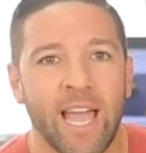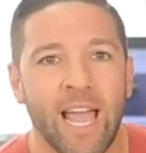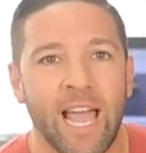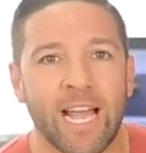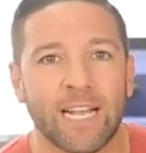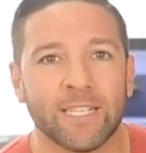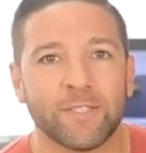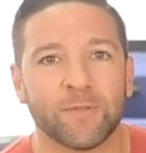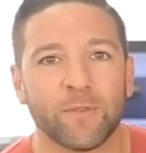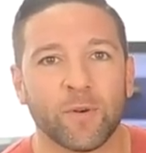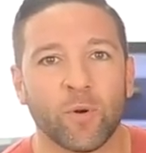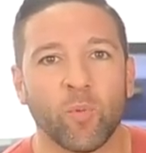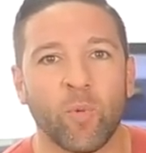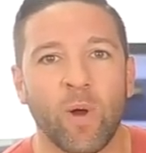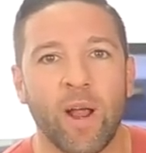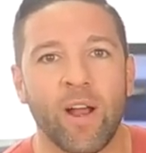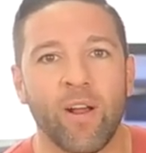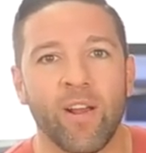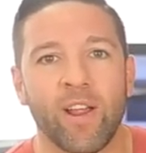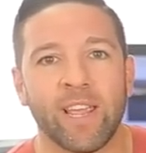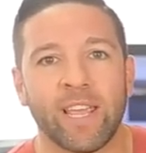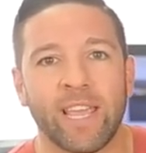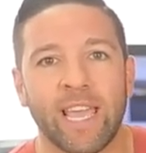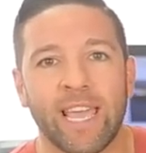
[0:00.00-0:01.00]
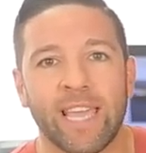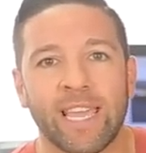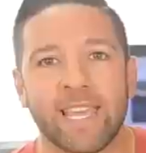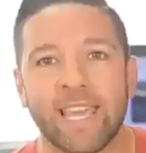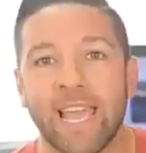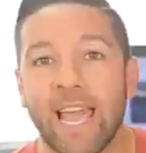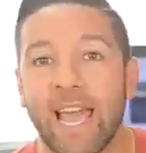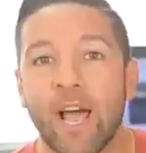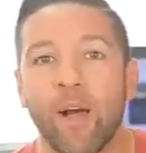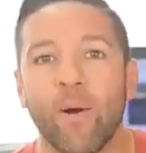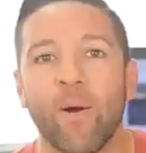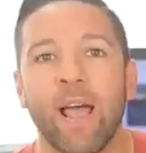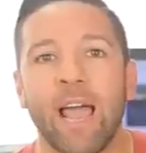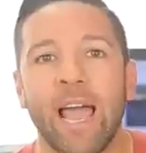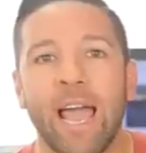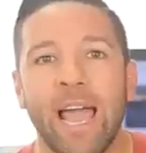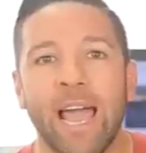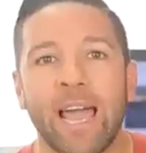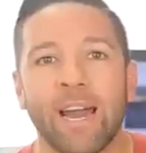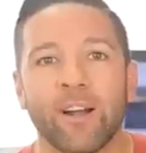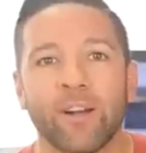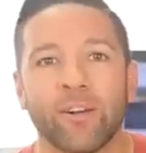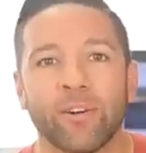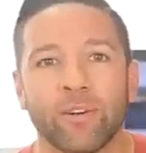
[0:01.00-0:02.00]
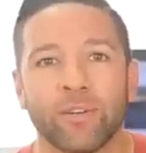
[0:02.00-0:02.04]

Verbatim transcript: As for wearing a cow hat